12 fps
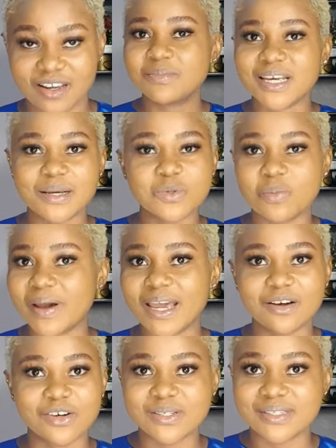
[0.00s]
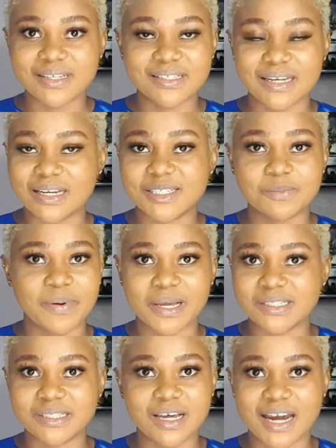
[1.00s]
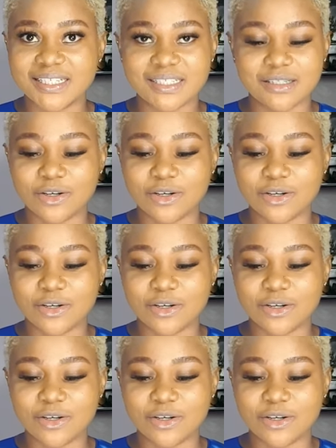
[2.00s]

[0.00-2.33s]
Sometimes we buy courses and expect that